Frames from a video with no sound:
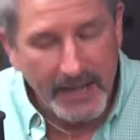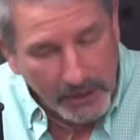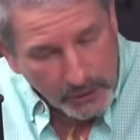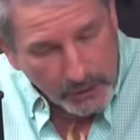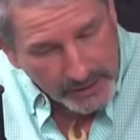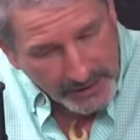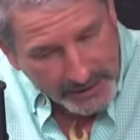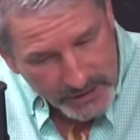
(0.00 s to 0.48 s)
And I
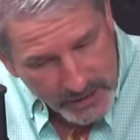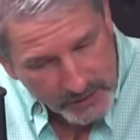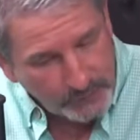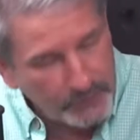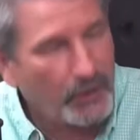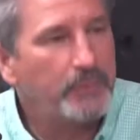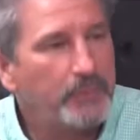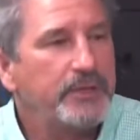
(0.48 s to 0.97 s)
go, can I just
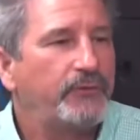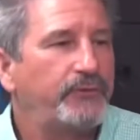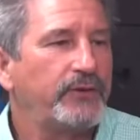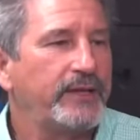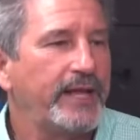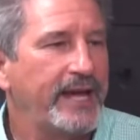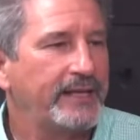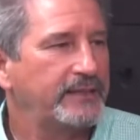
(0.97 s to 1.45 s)
film you
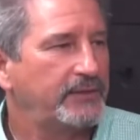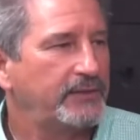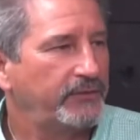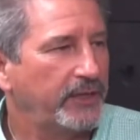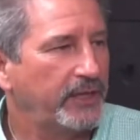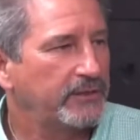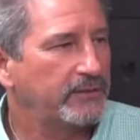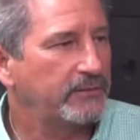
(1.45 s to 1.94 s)
filleting this
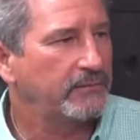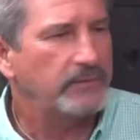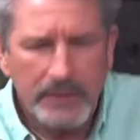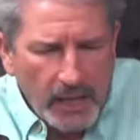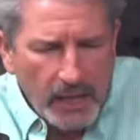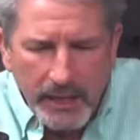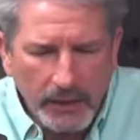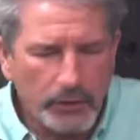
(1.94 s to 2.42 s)
fish?
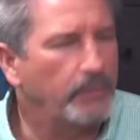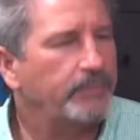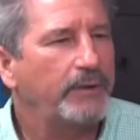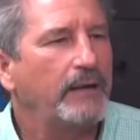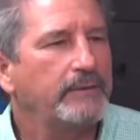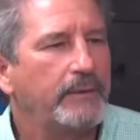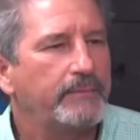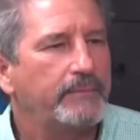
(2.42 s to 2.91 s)
Yeah, no
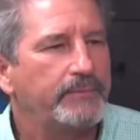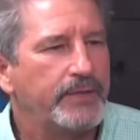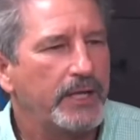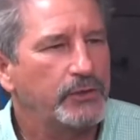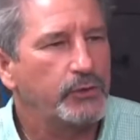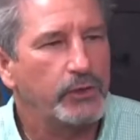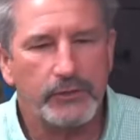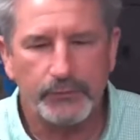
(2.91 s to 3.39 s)
problem. You
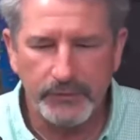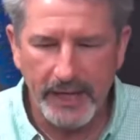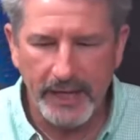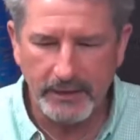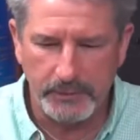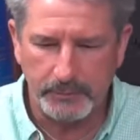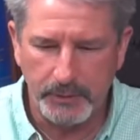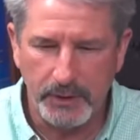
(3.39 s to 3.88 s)
know, so he's
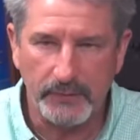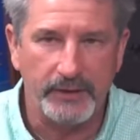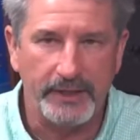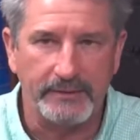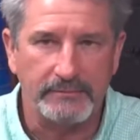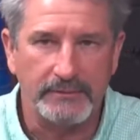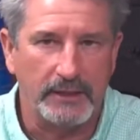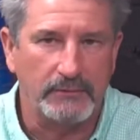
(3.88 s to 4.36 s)
filleting this beautiful,
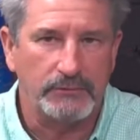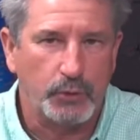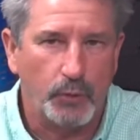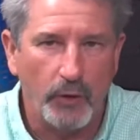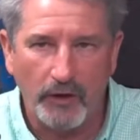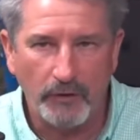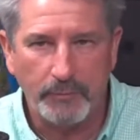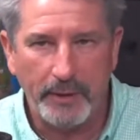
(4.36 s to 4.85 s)
like, you know,
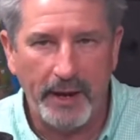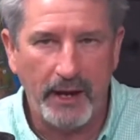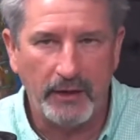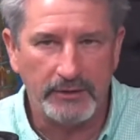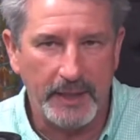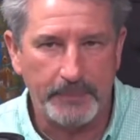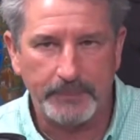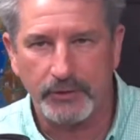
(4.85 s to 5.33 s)

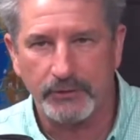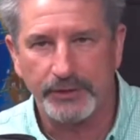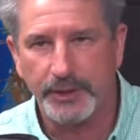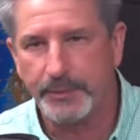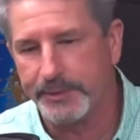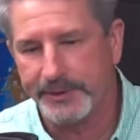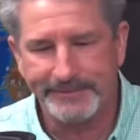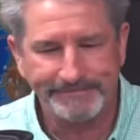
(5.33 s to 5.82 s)
12-pound leopard
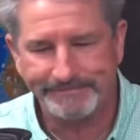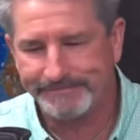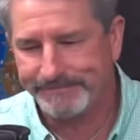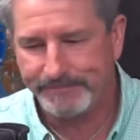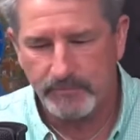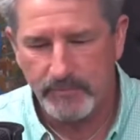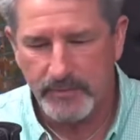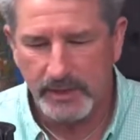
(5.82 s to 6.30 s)
grouper.
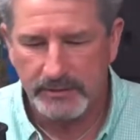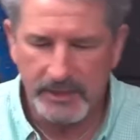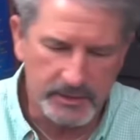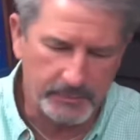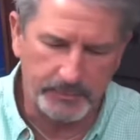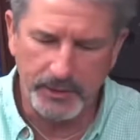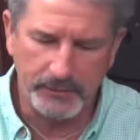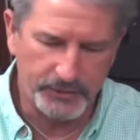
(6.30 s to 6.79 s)
Does
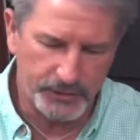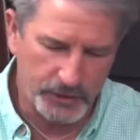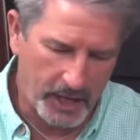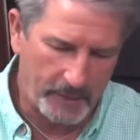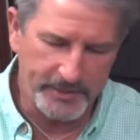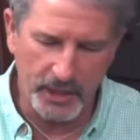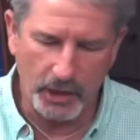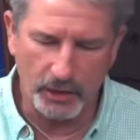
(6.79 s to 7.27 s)
a beautiful
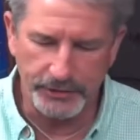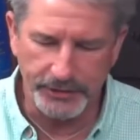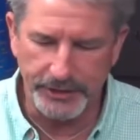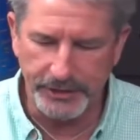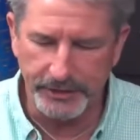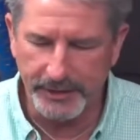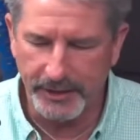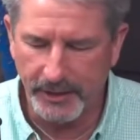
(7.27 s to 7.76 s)
job, as y'all
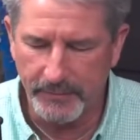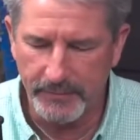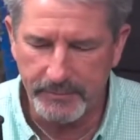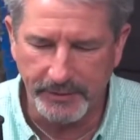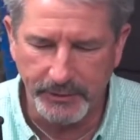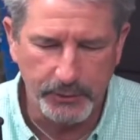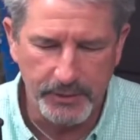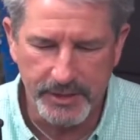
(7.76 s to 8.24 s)
do, you know.
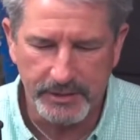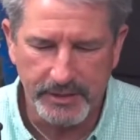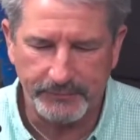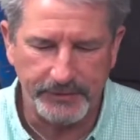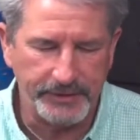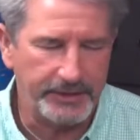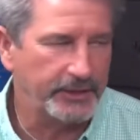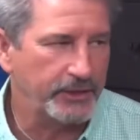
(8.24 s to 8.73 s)
Been doing this
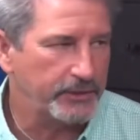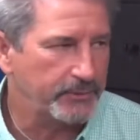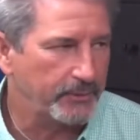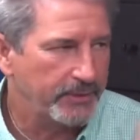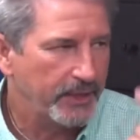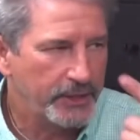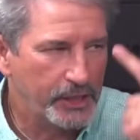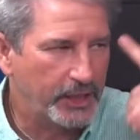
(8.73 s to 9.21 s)
stuff for years.
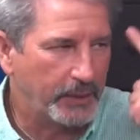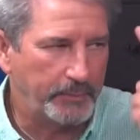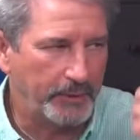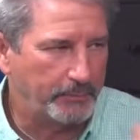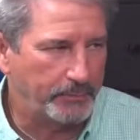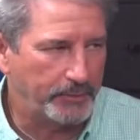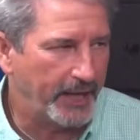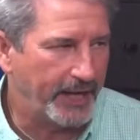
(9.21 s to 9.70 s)
You could have
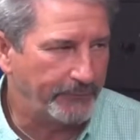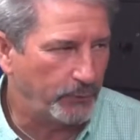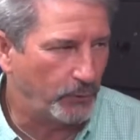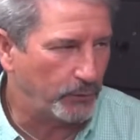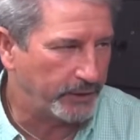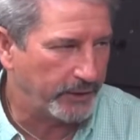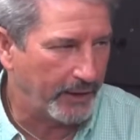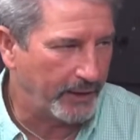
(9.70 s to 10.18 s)
been
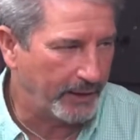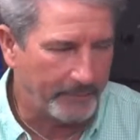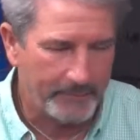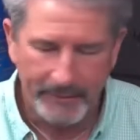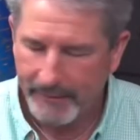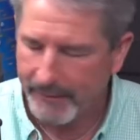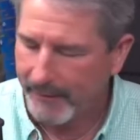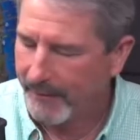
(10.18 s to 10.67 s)
blindfolded on him.
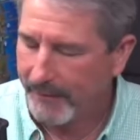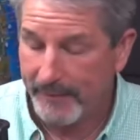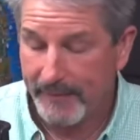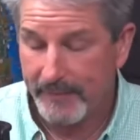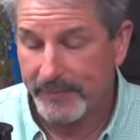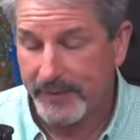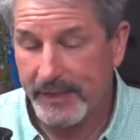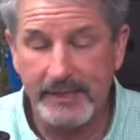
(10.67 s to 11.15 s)

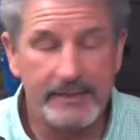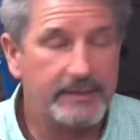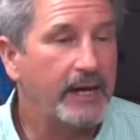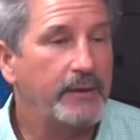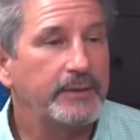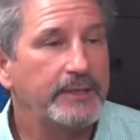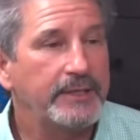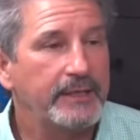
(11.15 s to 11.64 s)
He's
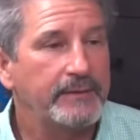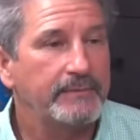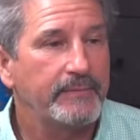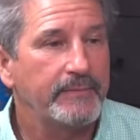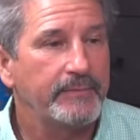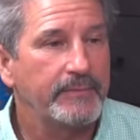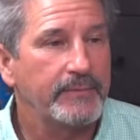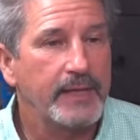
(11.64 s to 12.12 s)
done with it.
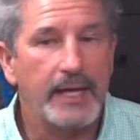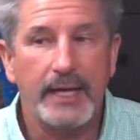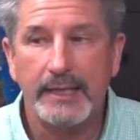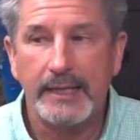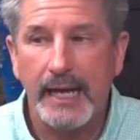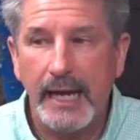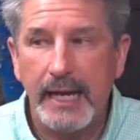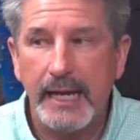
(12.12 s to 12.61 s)
And
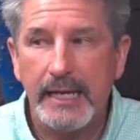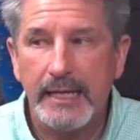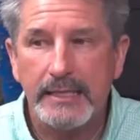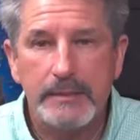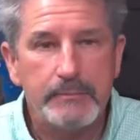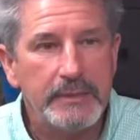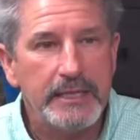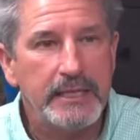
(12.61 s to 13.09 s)
he
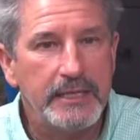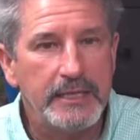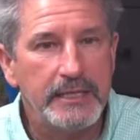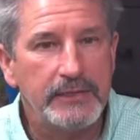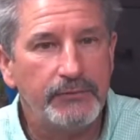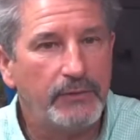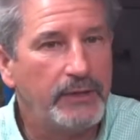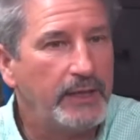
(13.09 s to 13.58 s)
hands me
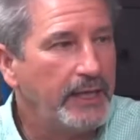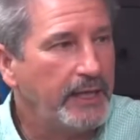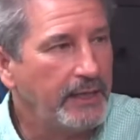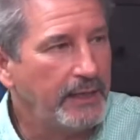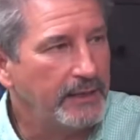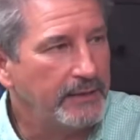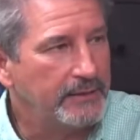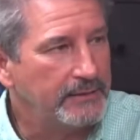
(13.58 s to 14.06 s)
these
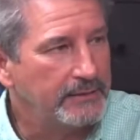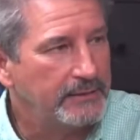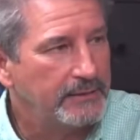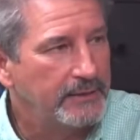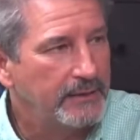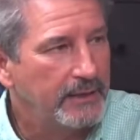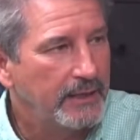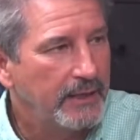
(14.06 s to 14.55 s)
fillets.
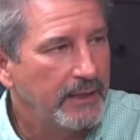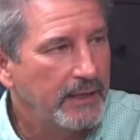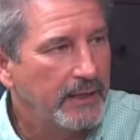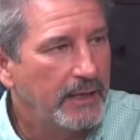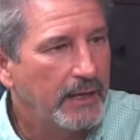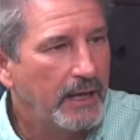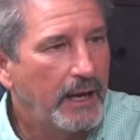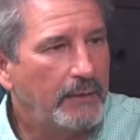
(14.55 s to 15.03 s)
Hmm.
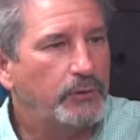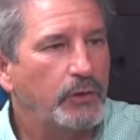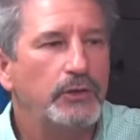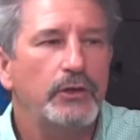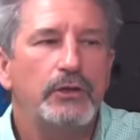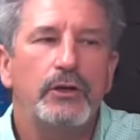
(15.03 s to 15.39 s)
I'm going, no.